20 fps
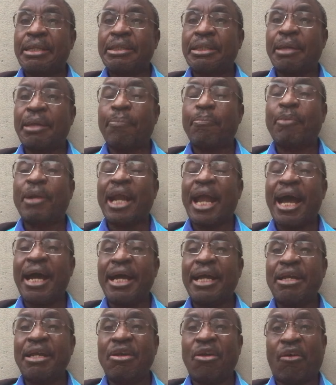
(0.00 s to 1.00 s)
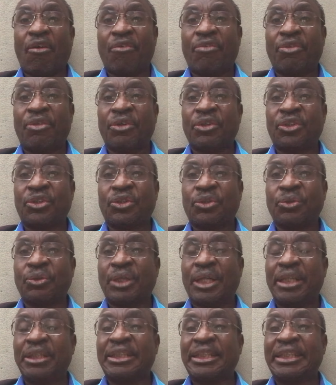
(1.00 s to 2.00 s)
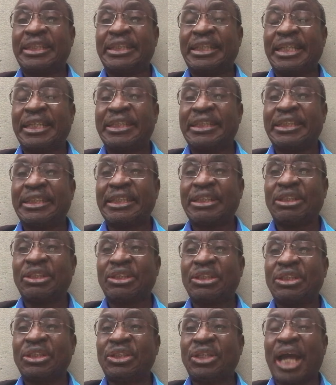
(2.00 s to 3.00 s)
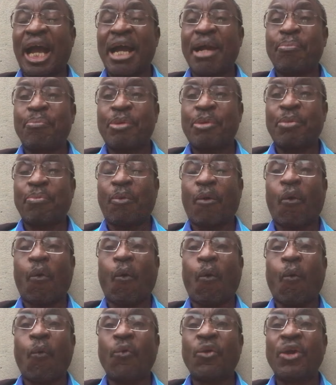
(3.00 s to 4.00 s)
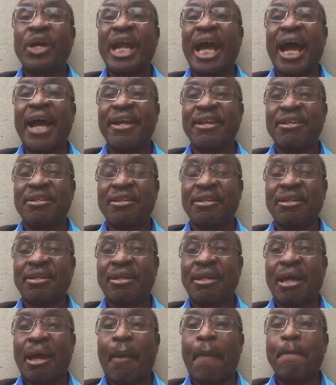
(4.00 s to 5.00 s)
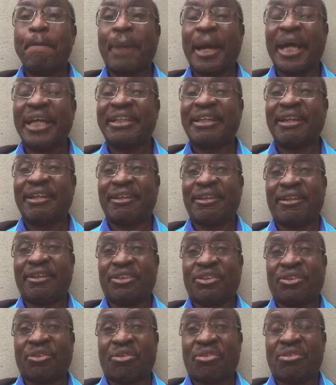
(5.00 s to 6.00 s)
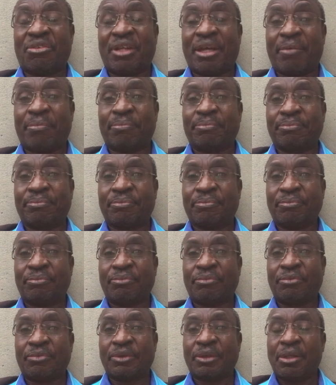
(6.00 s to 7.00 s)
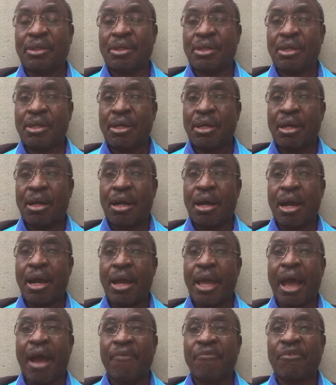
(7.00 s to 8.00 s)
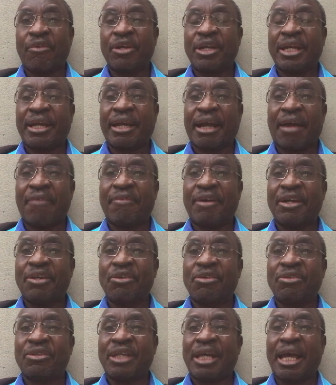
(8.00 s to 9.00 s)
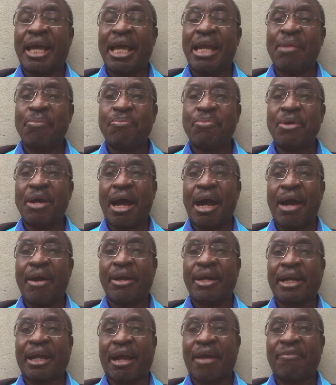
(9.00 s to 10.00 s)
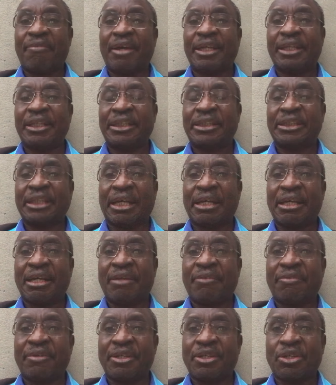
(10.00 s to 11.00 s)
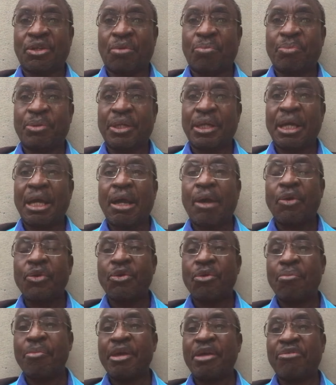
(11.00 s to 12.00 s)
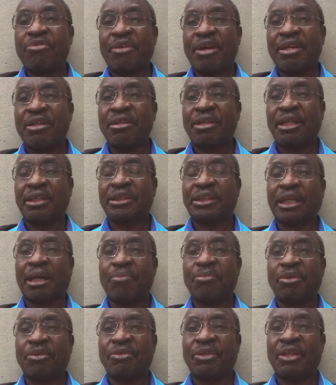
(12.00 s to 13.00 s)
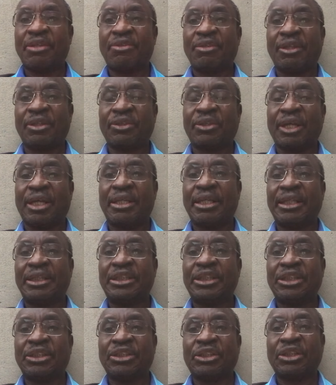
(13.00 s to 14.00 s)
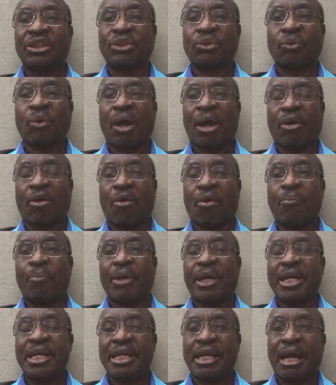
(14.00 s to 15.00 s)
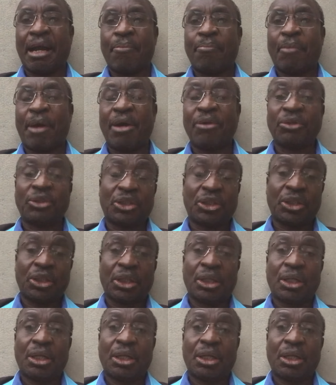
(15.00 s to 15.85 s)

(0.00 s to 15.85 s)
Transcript: the blood of those students the gen young people who died partly is on them i have only covered on the HELB i'll cover each and every topic you may find that some of the things that the Gen Zs were complaining about,